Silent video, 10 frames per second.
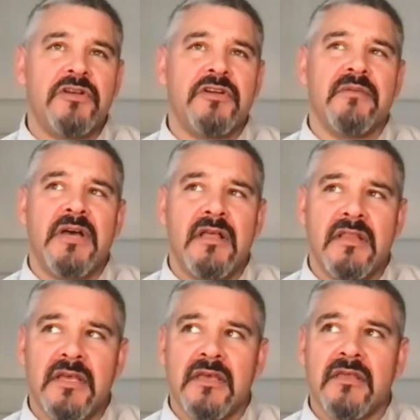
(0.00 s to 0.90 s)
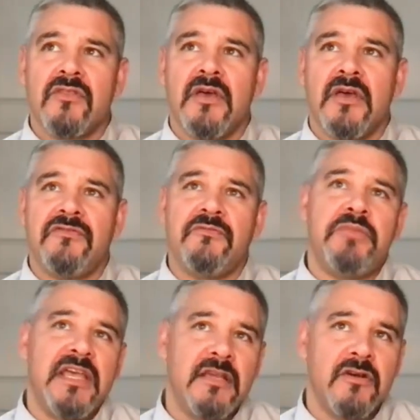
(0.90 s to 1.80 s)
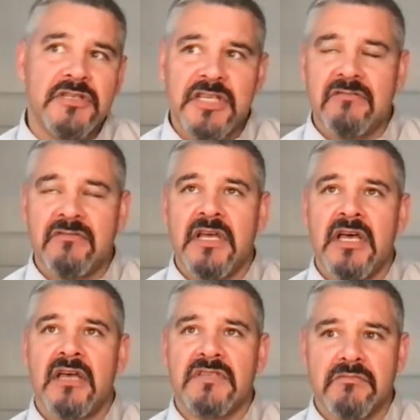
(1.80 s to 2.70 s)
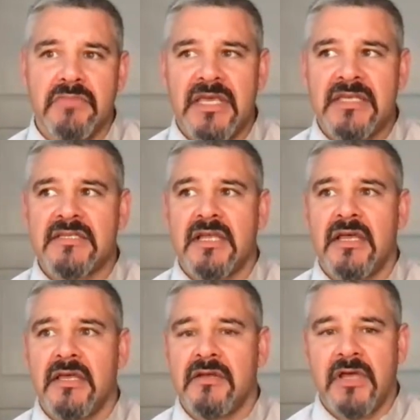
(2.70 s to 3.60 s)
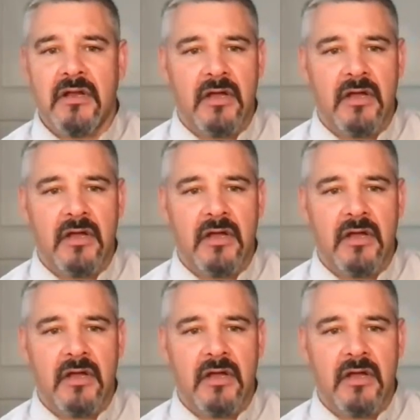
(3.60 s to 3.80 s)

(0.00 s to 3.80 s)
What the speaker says: wondering about, like, the pedagogy of love is a baseline, right?